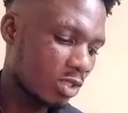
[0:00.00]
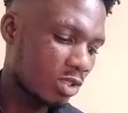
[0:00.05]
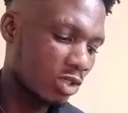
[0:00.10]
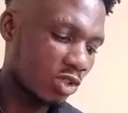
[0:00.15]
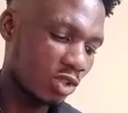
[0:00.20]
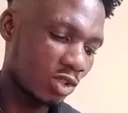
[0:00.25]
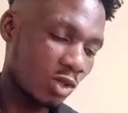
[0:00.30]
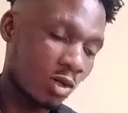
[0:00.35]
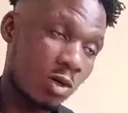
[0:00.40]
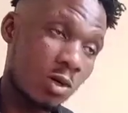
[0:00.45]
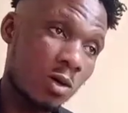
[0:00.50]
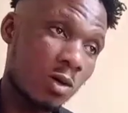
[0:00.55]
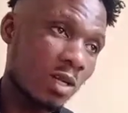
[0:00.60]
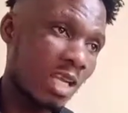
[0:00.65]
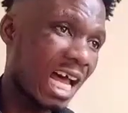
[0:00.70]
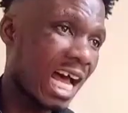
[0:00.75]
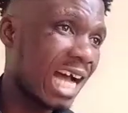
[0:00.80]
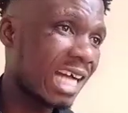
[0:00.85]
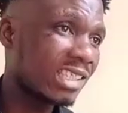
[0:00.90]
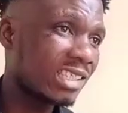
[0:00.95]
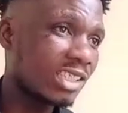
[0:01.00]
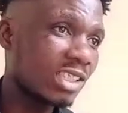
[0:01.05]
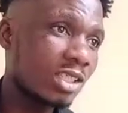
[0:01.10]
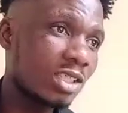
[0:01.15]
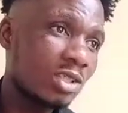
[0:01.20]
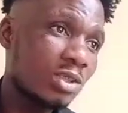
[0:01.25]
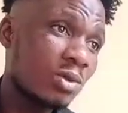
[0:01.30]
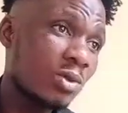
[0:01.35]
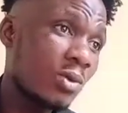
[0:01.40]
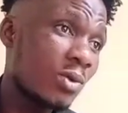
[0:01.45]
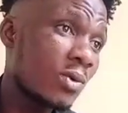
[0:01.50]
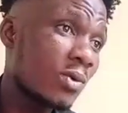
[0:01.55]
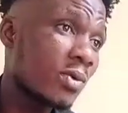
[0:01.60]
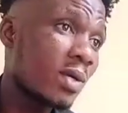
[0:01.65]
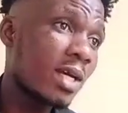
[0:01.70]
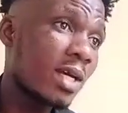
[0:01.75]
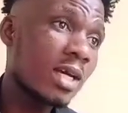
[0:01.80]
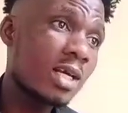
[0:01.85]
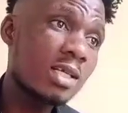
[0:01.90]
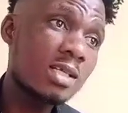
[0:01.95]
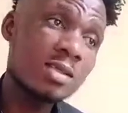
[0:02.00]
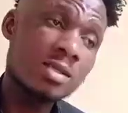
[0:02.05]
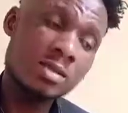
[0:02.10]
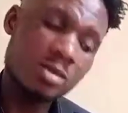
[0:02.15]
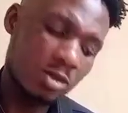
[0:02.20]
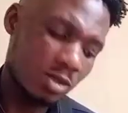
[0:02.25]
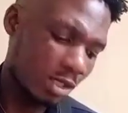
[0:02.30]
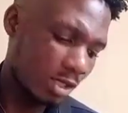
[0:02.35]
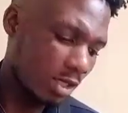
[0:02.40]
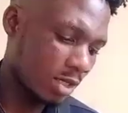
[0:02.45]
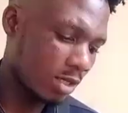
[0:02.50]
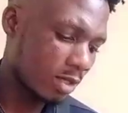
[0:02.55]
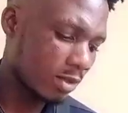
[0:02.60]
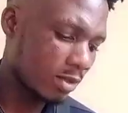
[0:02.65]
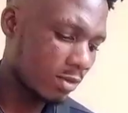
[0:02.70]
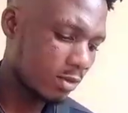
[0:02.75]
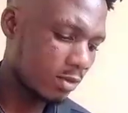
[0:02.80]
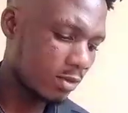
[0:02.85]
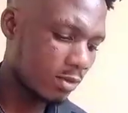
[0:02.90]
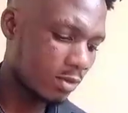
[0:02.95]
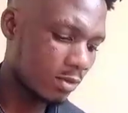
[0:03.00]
Sol, La, Ti, Do, Re, okay.